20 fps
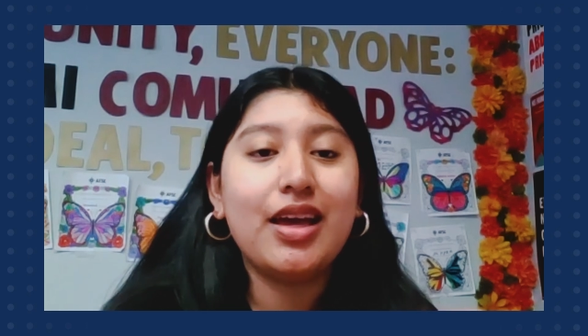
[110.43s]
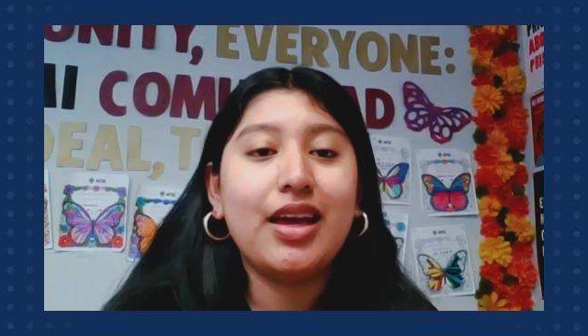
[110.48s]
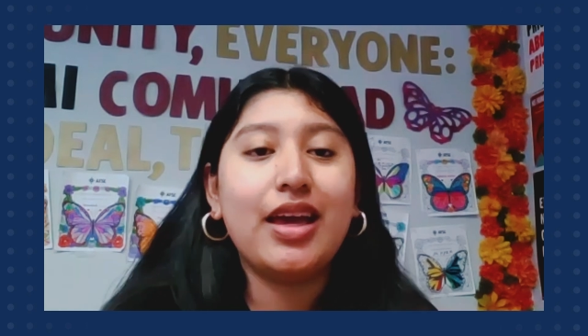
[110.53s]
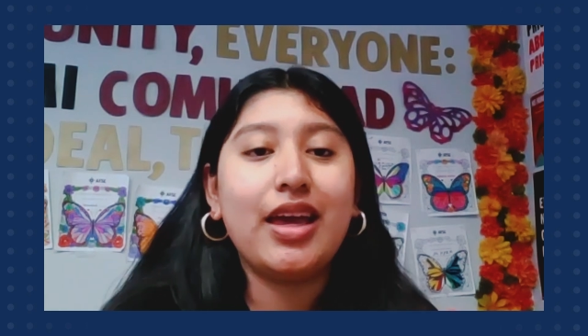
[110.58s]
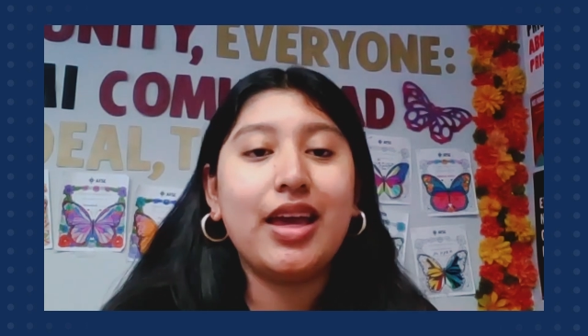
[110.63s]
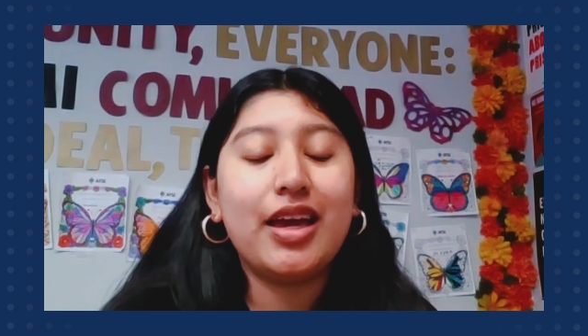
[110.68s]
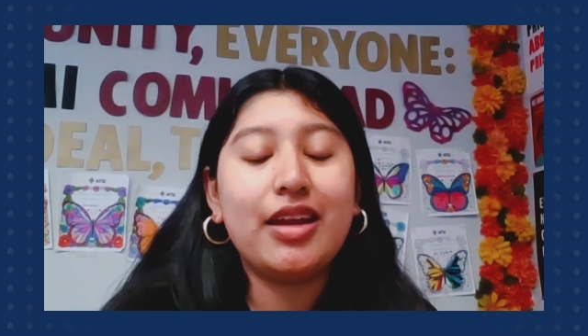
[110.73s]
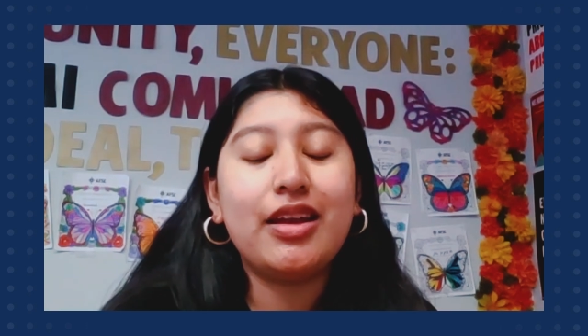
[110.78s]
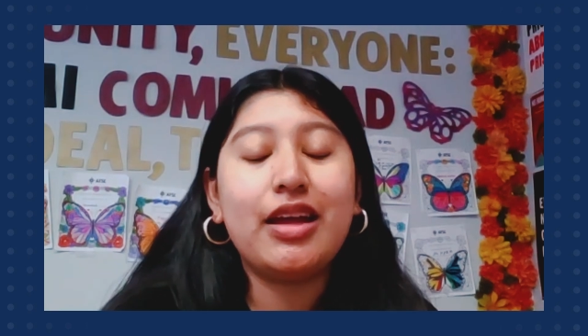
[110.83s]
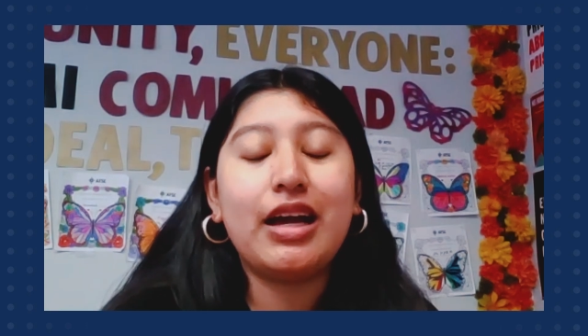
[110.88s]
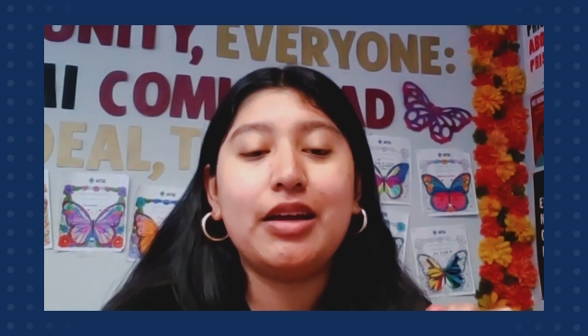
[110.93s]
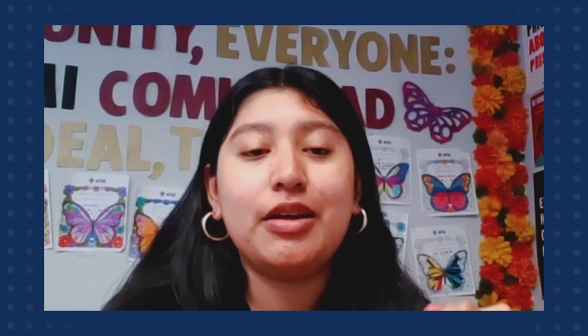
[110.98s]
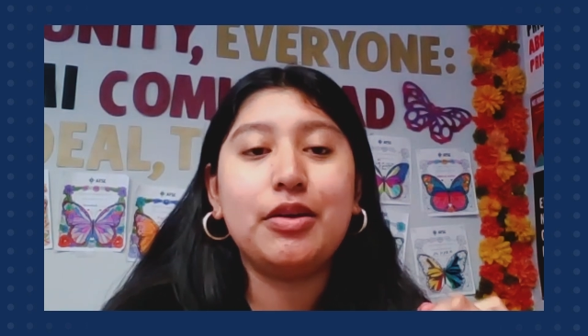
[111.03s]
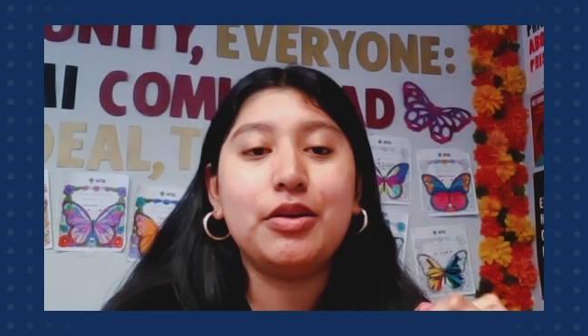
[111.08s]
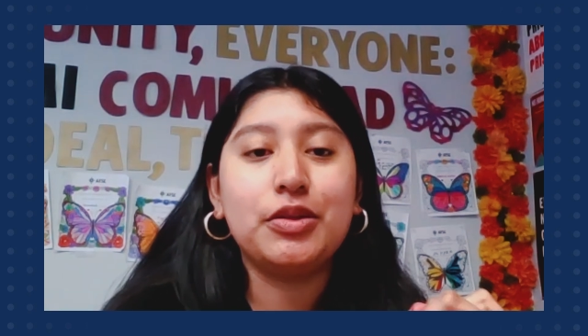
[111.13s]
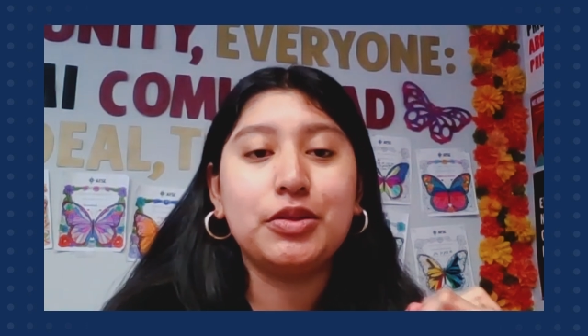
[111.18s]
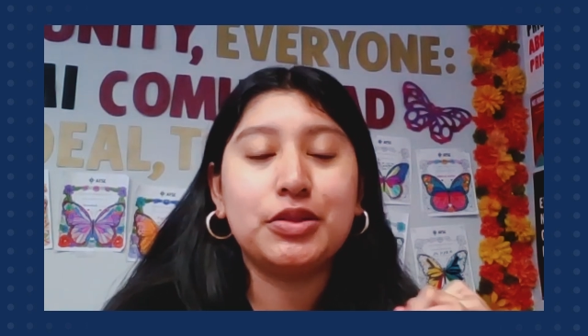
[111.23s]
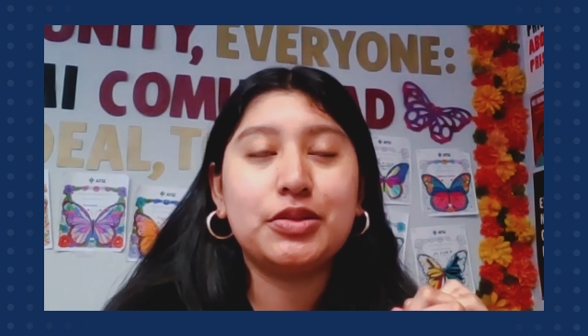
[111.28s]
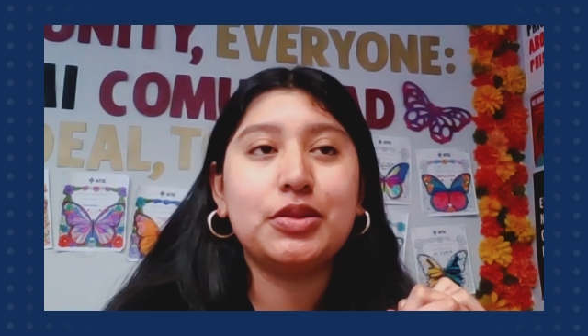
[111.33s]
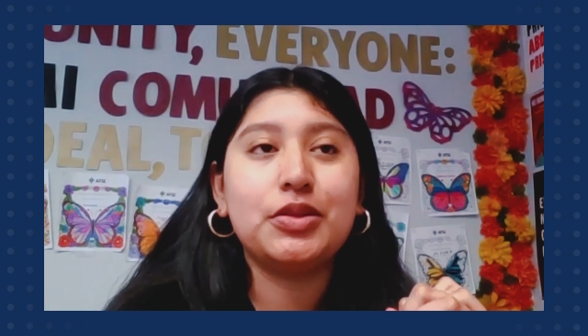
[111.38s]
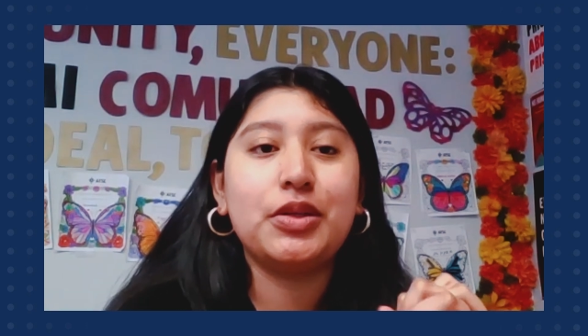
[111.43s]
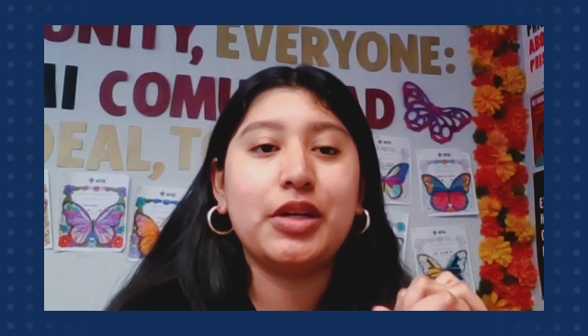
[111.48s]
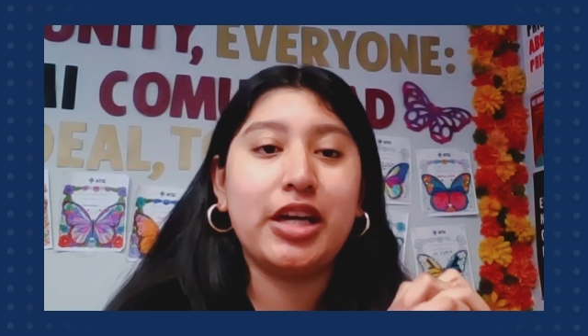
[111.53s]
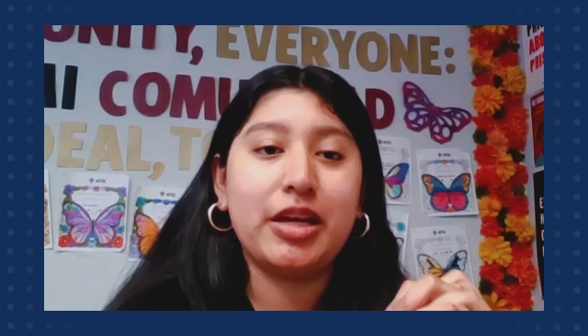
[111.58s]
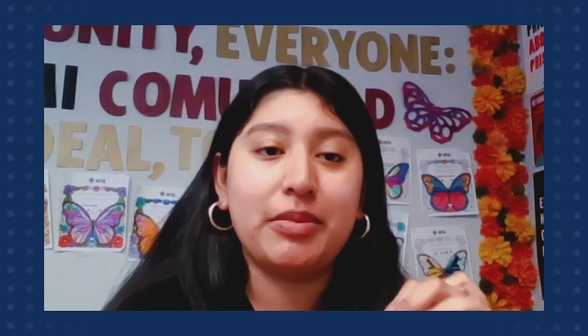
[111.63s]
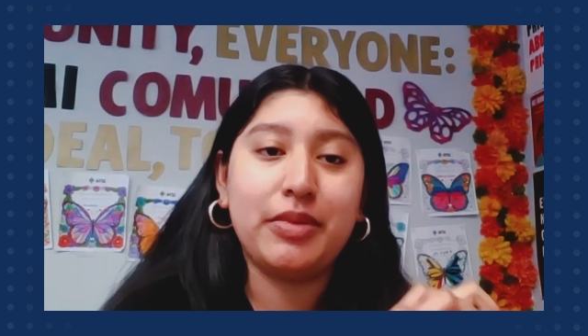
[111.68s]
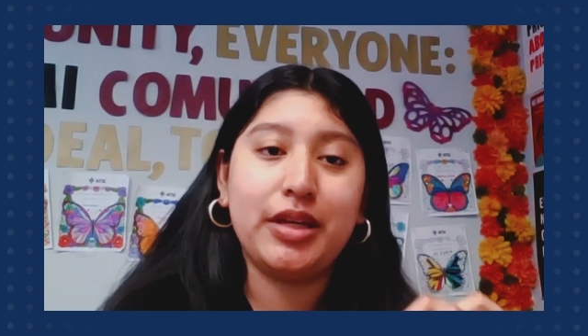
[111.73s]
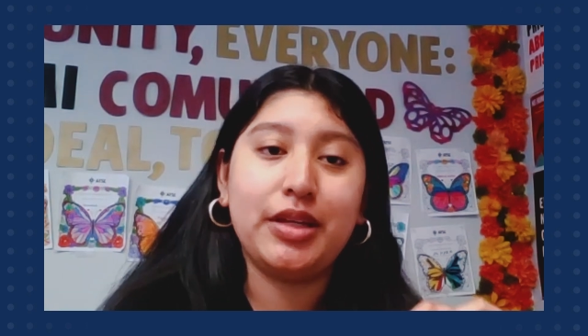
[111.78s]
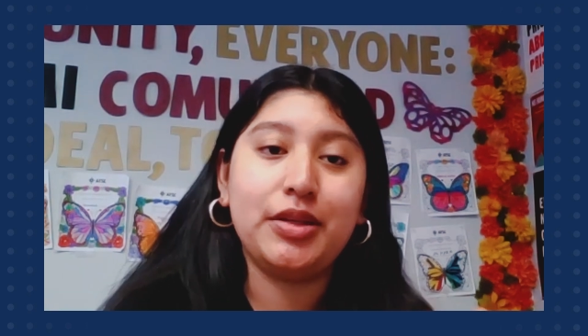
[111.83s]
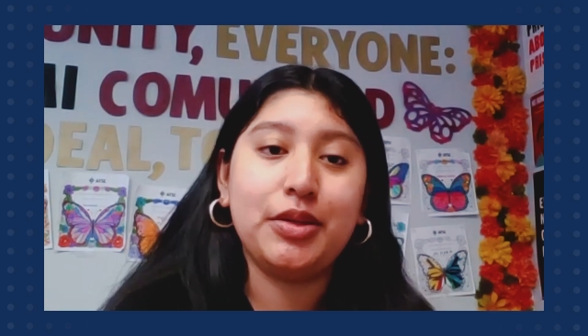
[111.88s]
and I also
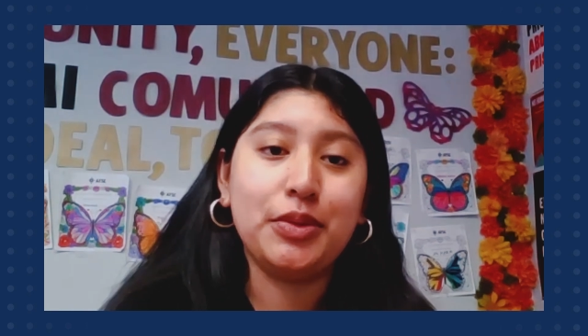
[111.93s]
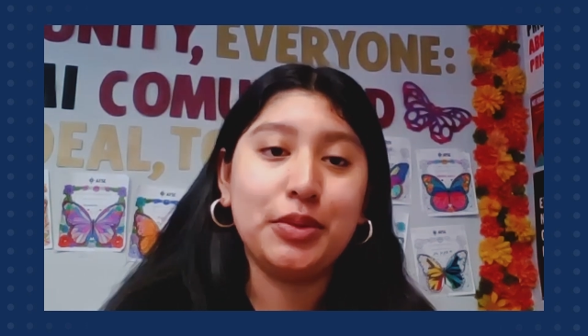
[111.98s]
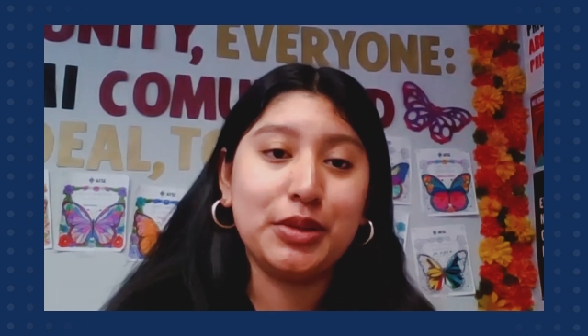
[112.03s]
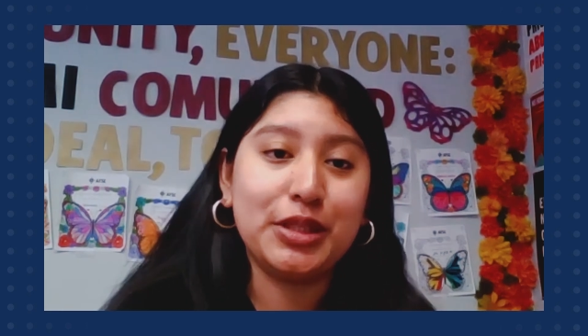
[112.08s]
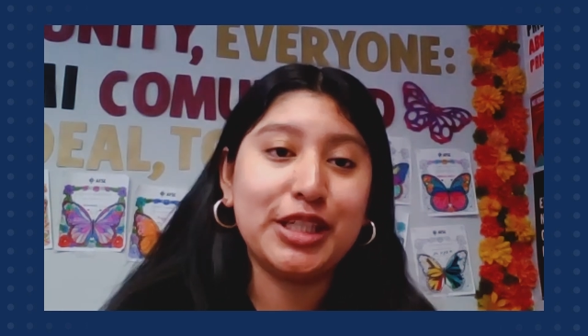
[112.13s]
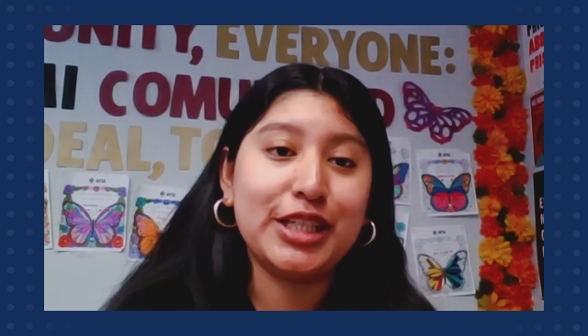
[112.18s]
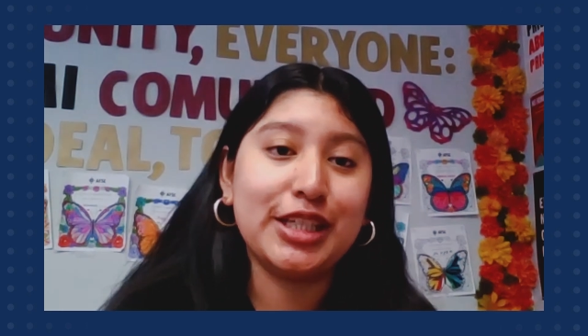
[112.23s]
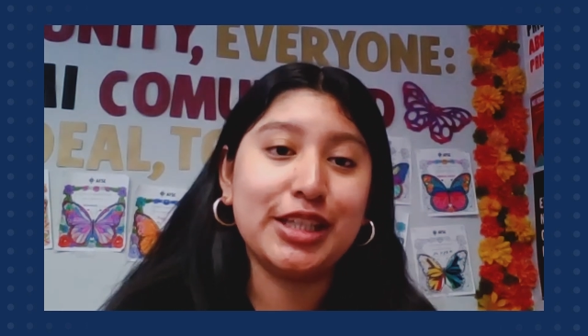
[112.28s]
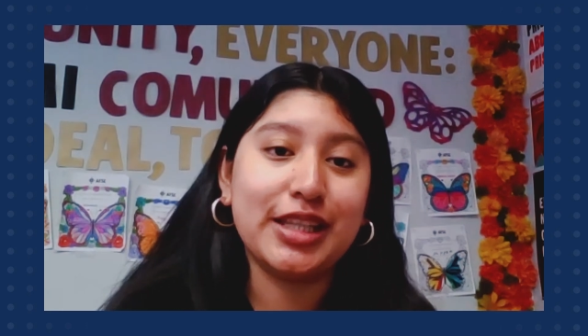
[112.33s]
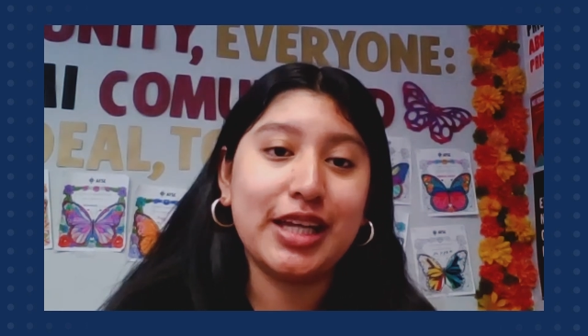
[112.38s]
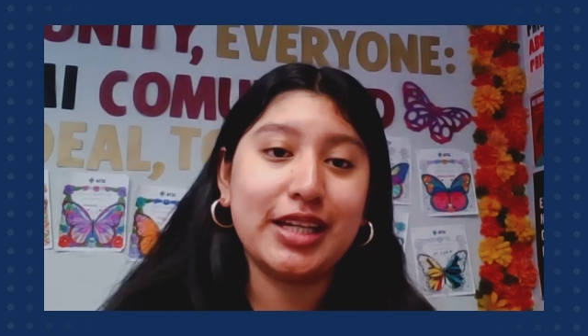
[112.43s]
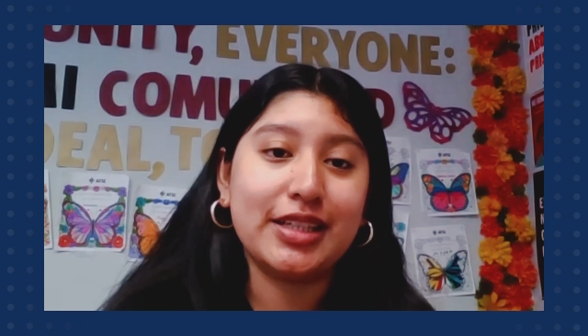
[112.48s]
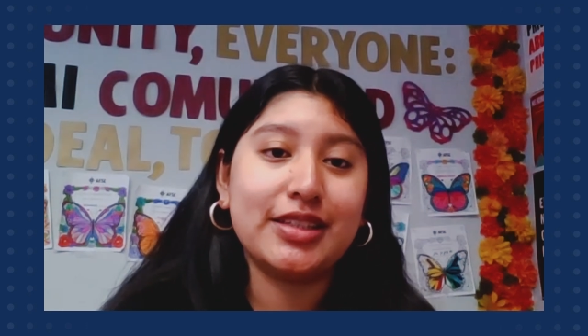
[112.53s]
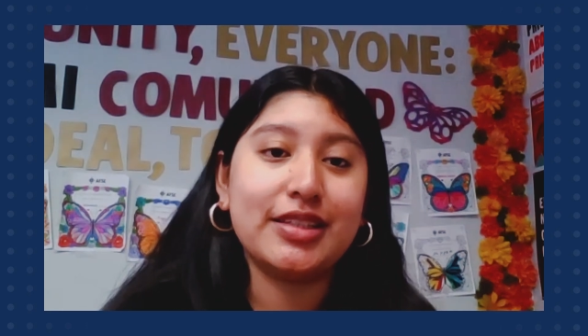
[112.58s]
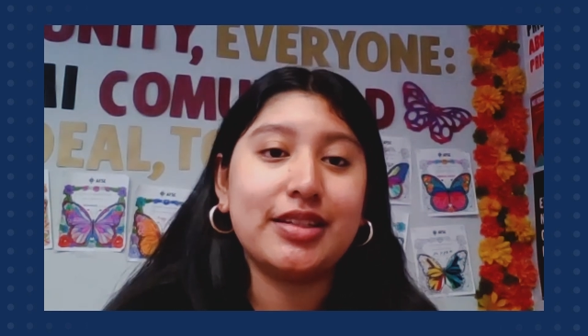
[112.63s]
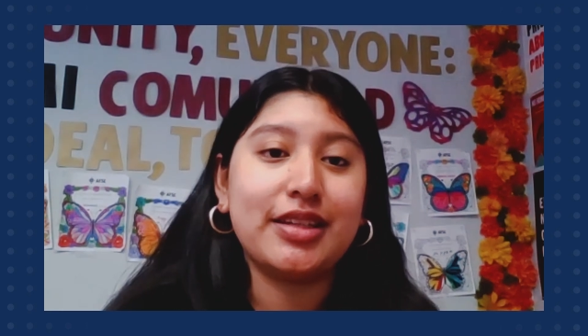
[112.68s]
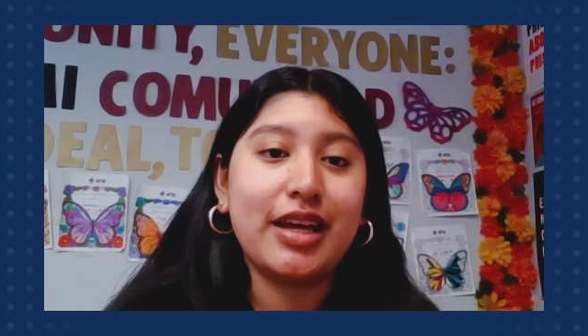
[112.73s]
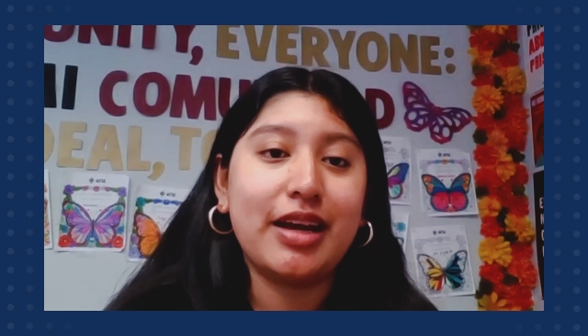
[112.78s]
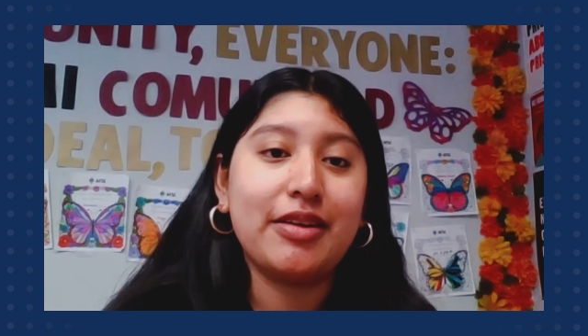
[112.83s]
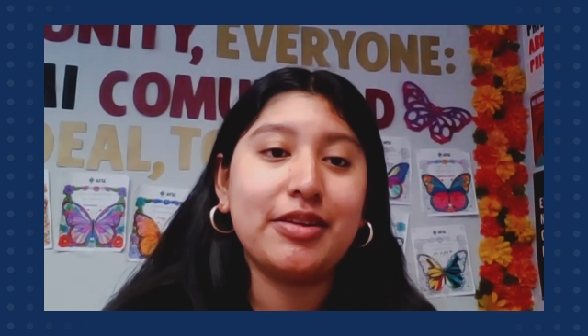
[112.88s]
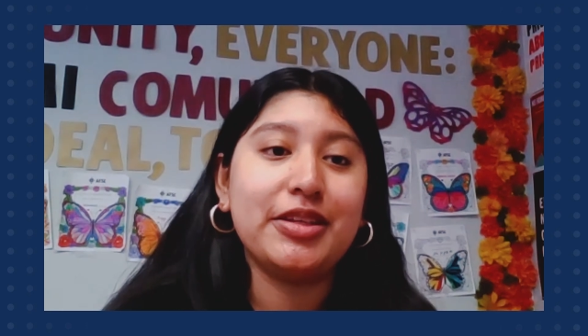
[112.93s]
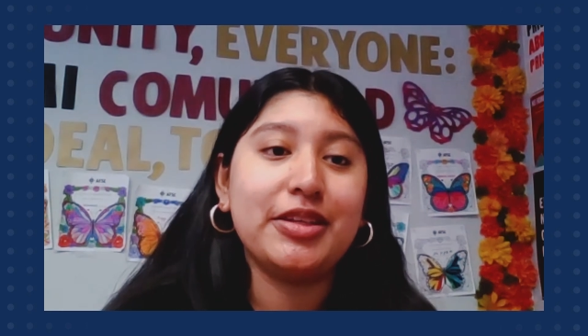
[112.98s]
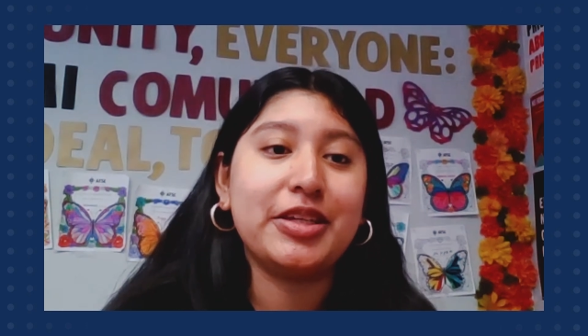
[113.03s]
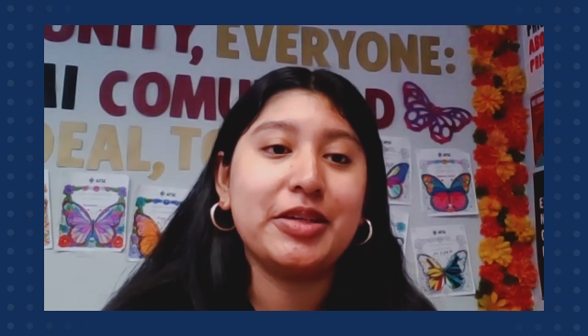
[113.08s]
am a newly elected county